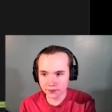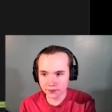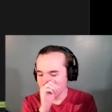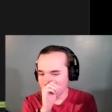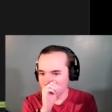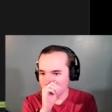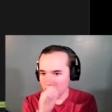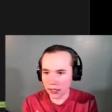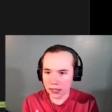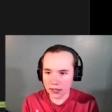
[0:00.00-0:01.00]

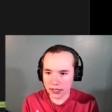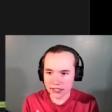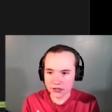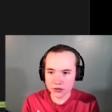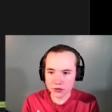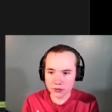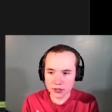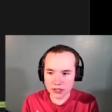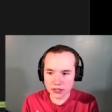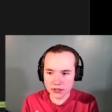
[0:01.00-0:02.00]
I need to do
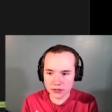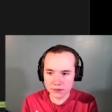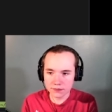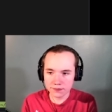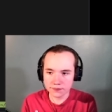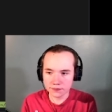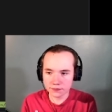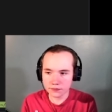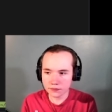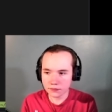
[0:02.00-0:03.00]
this.
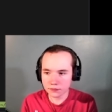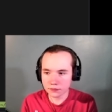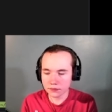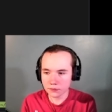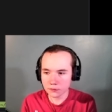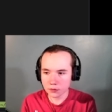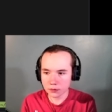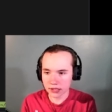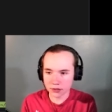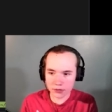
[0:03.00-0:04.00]

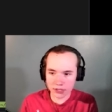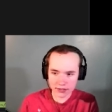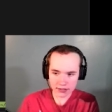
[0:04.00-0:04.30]
Reload it.